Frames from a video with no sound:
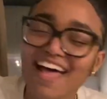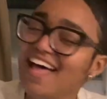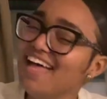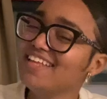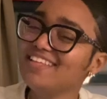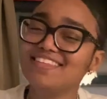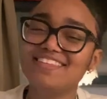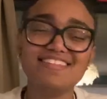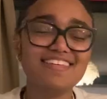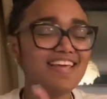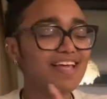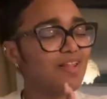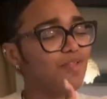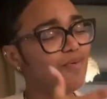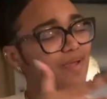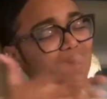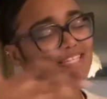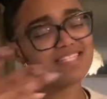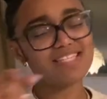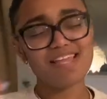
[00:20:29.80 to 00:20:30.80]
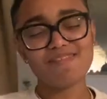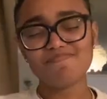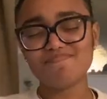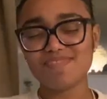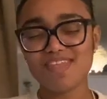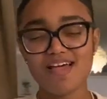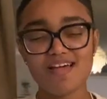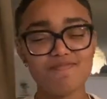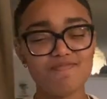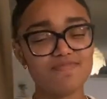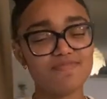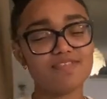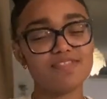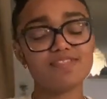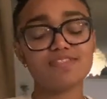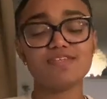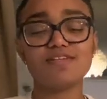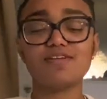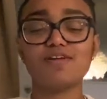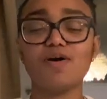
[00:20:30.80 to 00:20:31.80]
Deal with the
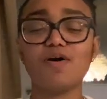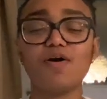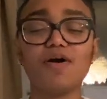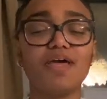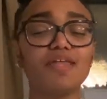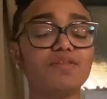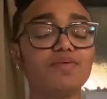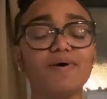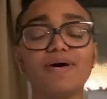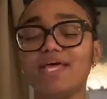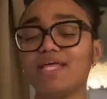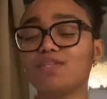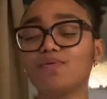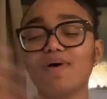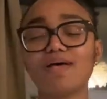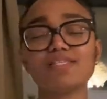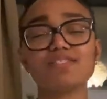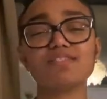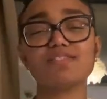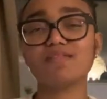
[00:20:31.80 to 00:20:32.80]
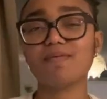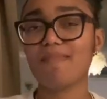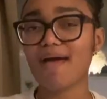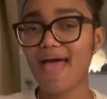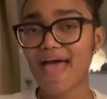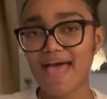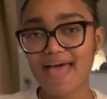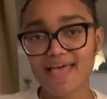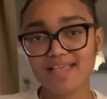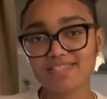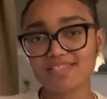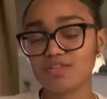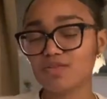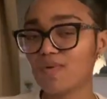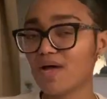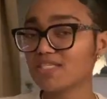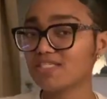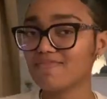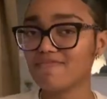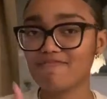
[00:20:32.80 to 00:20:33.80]
symptoms, you know. It wasn't the best. It
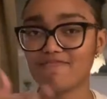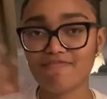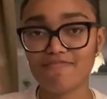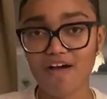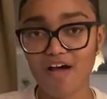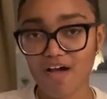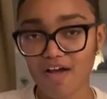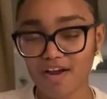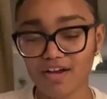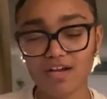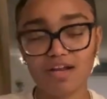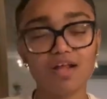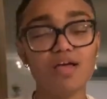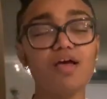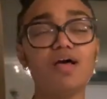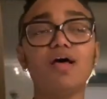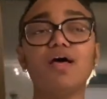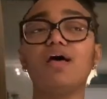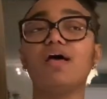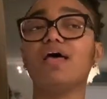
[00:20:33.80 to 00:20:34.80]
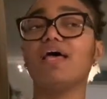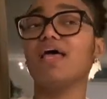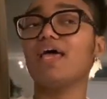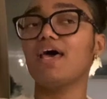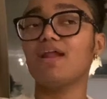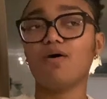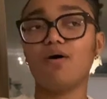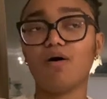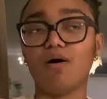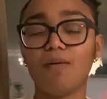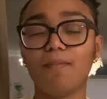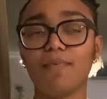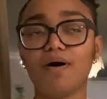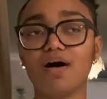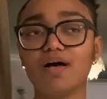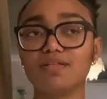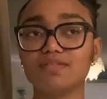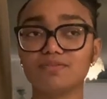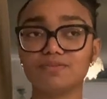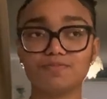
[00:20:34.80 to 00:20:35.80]
wasn't fun at all,
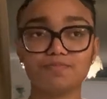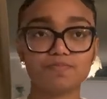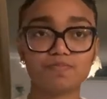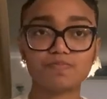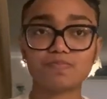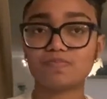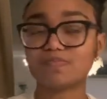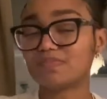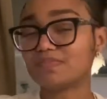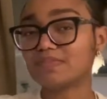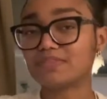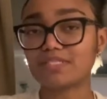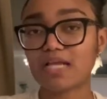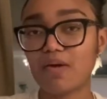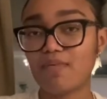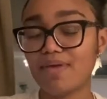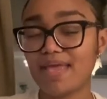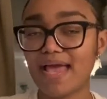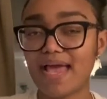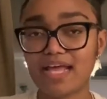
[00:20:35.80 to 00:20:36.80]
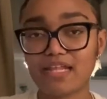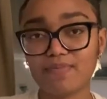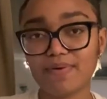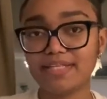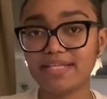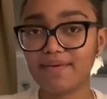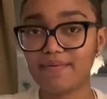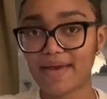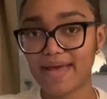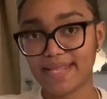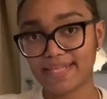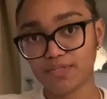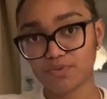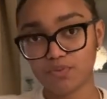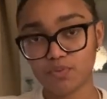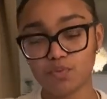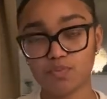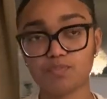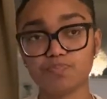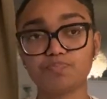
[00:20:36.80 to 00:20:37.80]
but we had what we had to
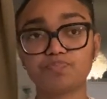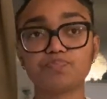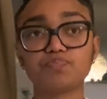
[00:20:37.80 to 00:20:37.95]
do.